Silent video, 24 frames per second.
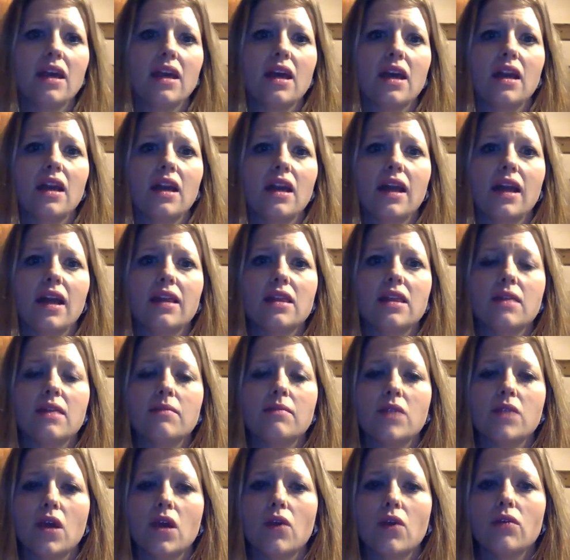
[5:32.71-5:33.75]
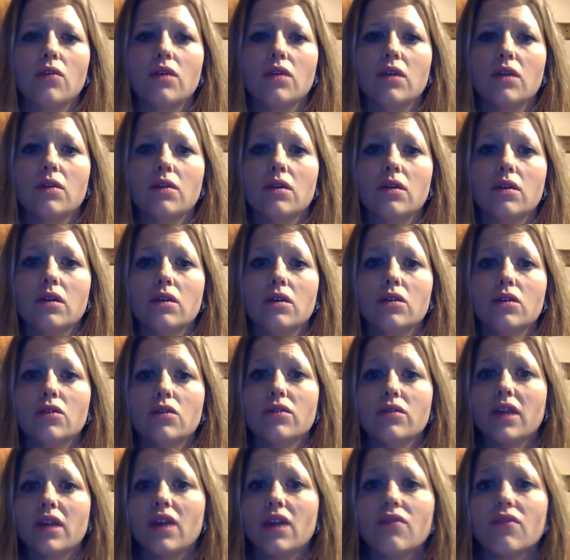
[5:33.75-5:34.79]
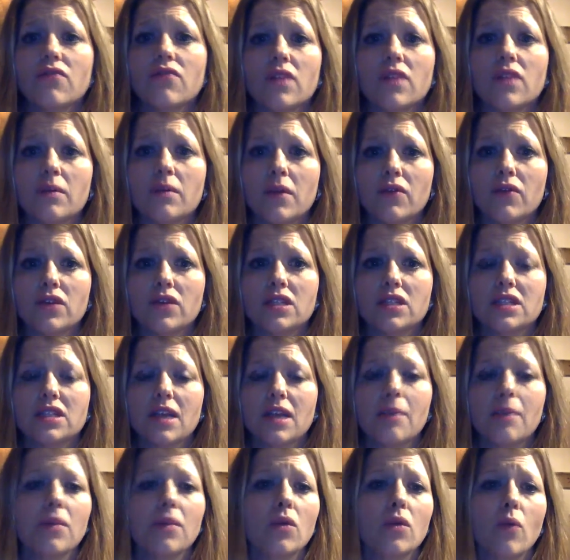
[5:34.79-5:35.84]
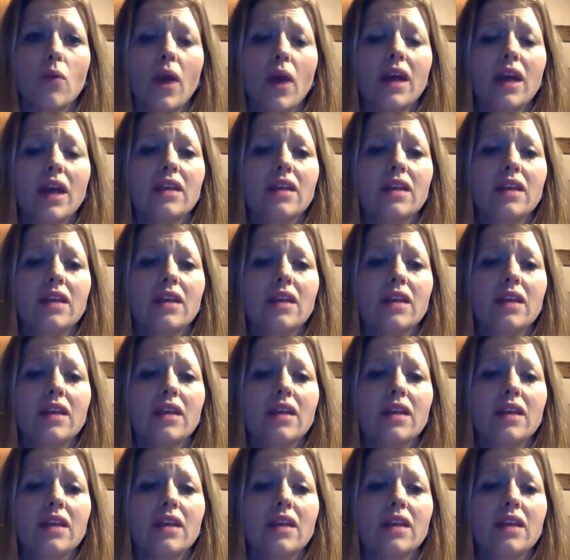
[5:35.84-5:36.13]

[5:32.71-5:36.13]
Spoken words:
and let them know that you're there for them every step of the way,